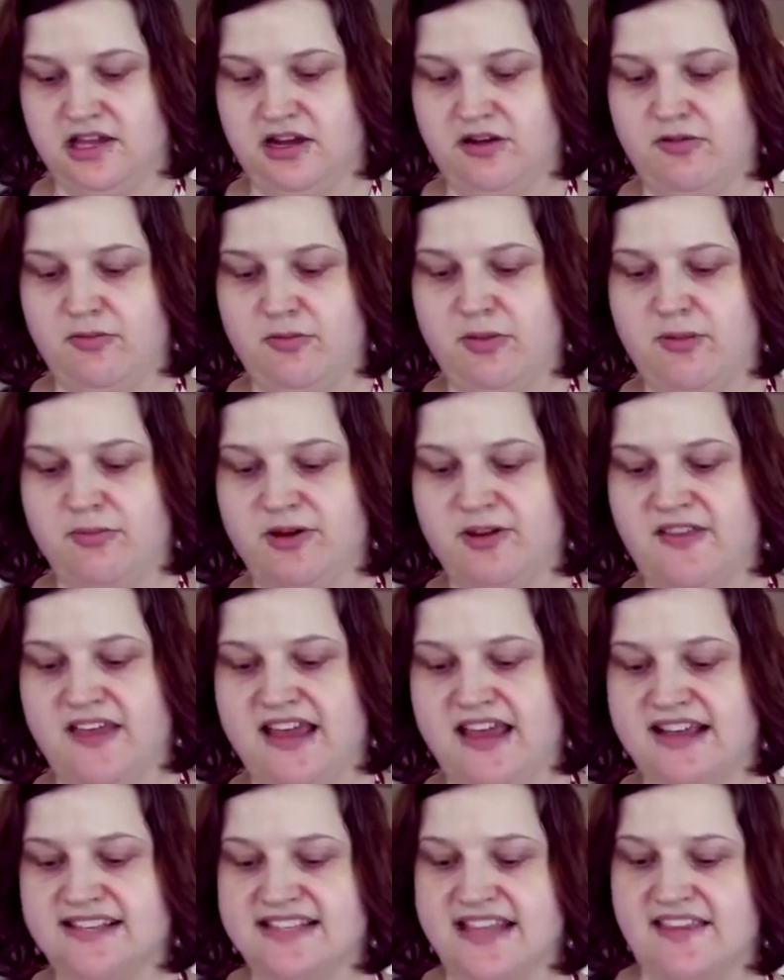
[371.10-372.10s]
And remember,
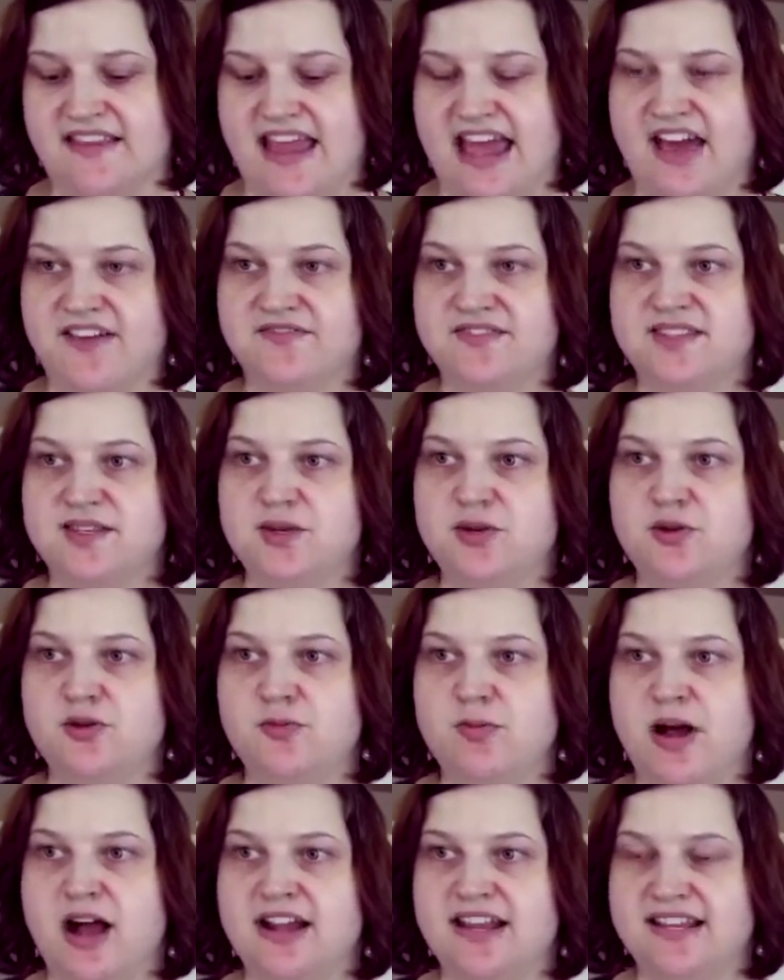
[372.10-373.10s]
they I said they have
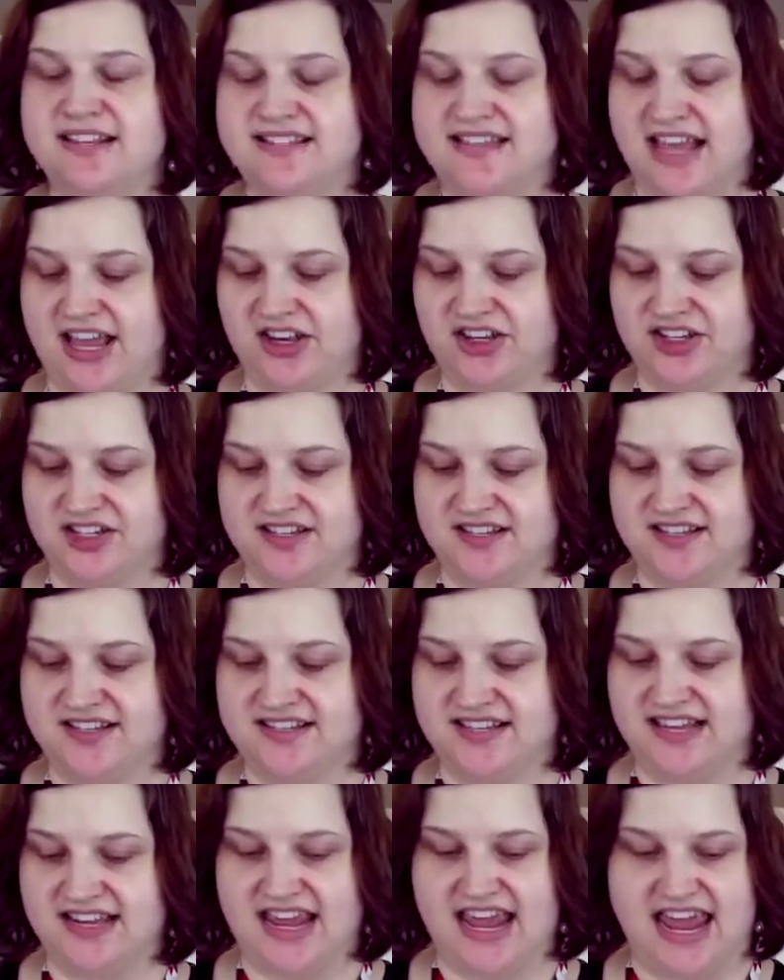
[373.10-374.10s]
two body
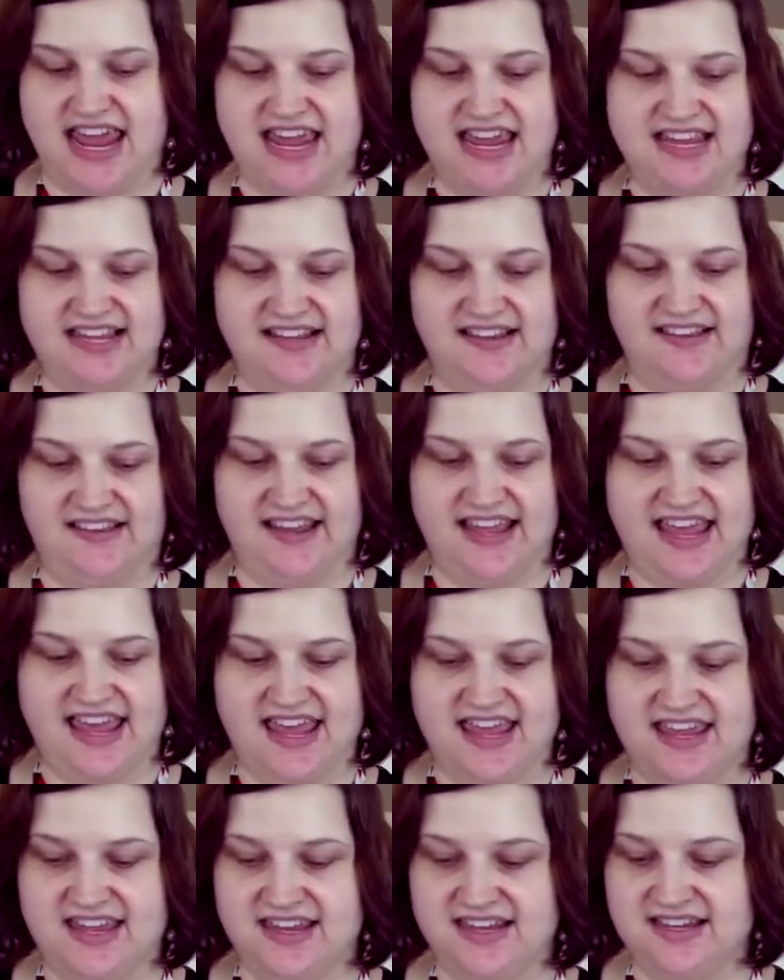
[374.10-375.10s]
sections and eight
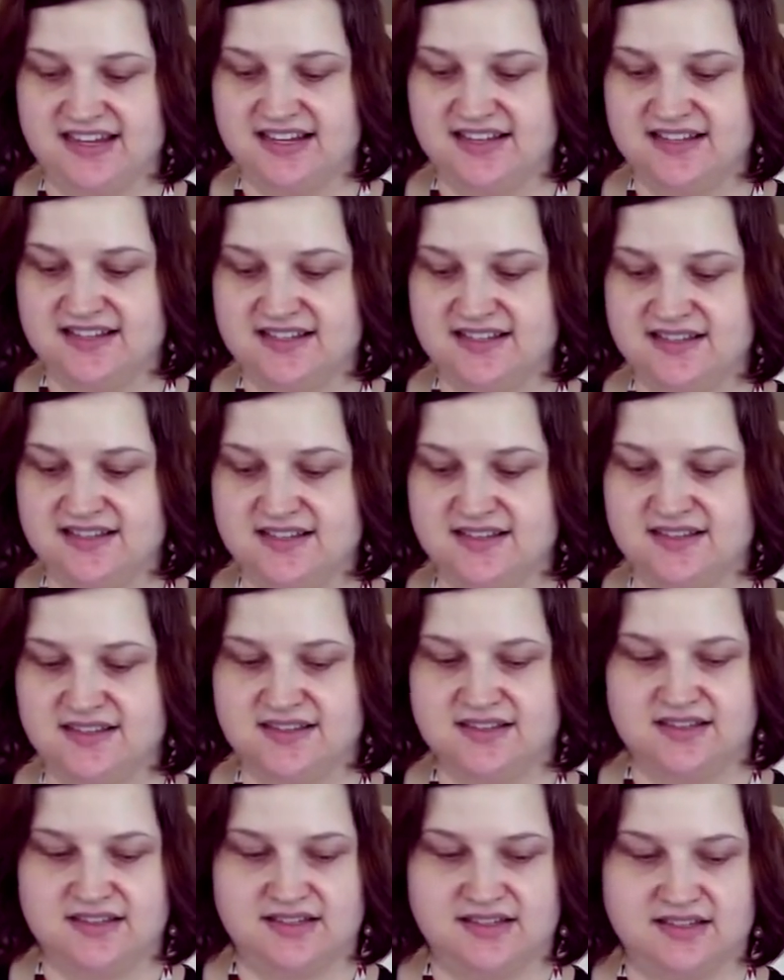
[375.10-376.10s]

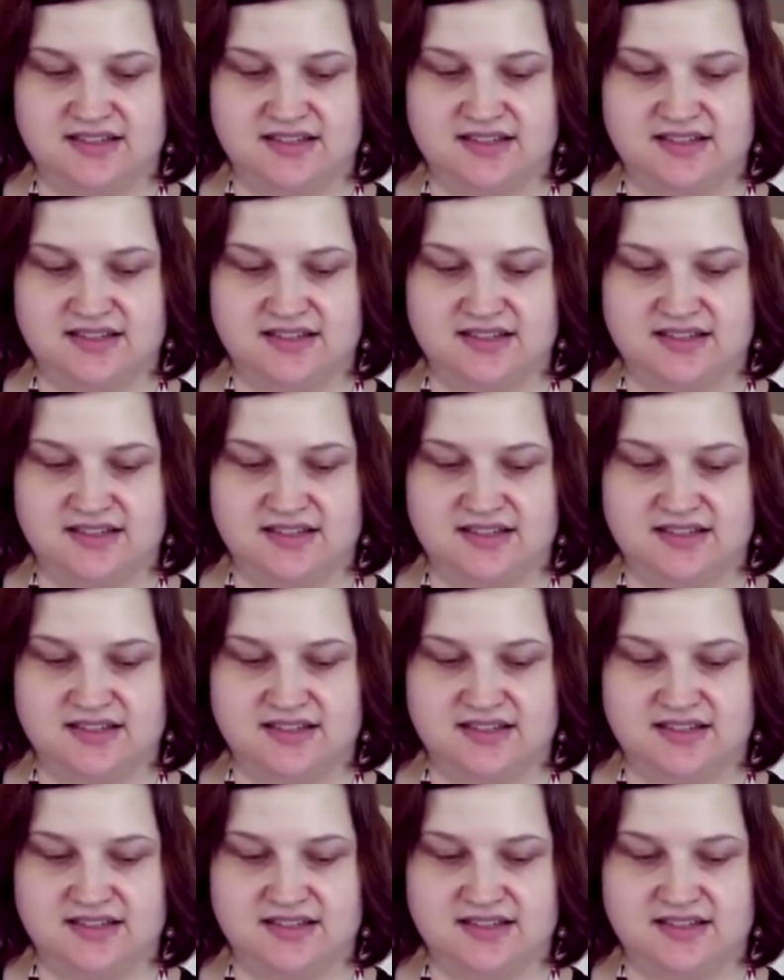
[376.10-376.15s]
legs.